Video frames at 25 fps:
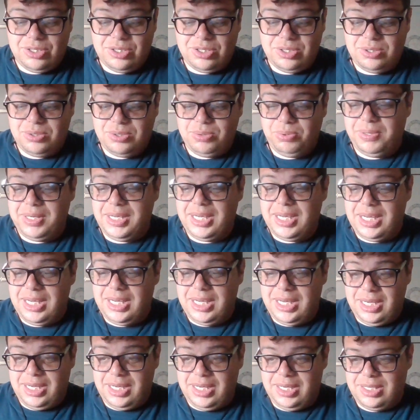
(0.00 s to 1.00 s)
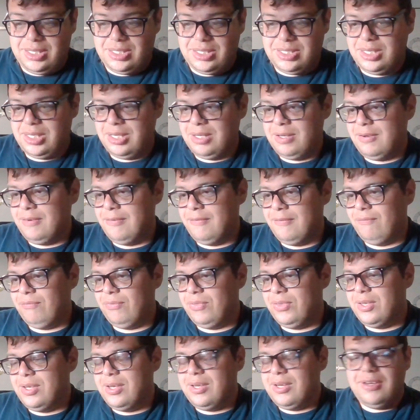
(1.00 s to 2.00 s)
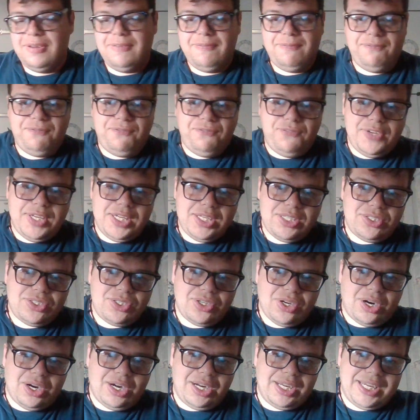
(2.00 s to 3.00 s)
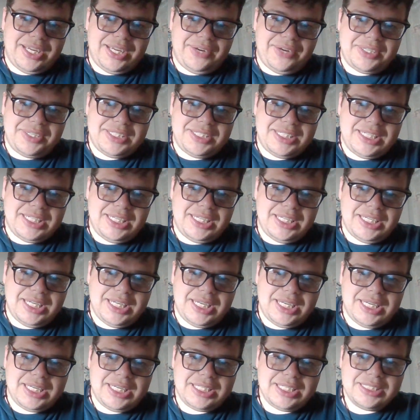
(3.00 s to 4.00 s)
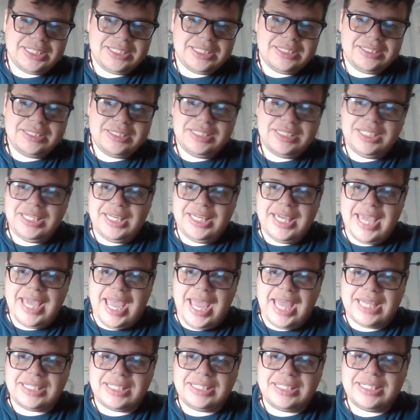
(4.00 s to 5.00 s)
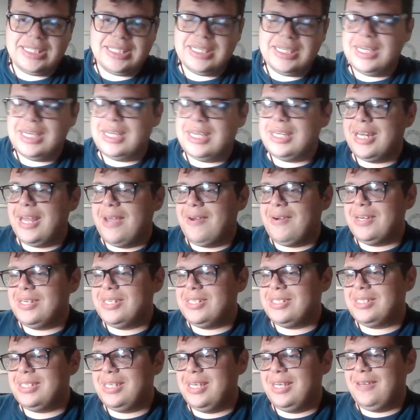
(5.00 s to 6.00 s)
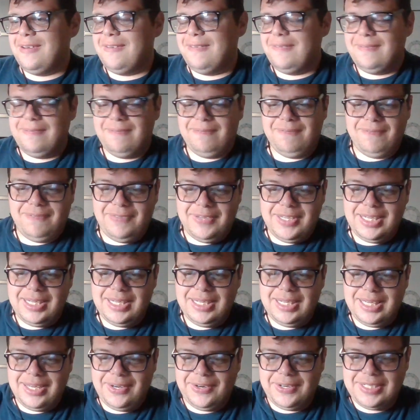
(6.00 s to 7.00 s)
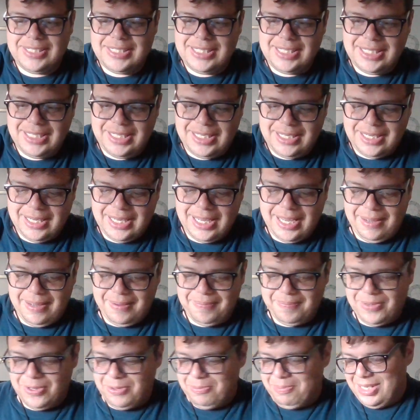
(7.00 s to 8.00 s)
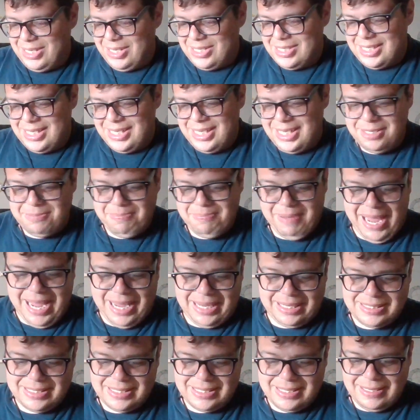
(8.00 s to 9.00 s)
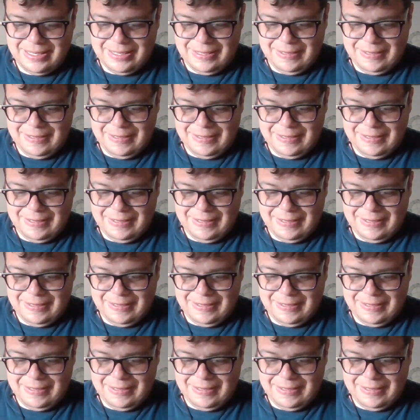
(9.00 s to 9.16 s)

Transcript: sweet! V Star Giratina! Yes! Now I just need a V Giratina. I'm hoping it's in these packs.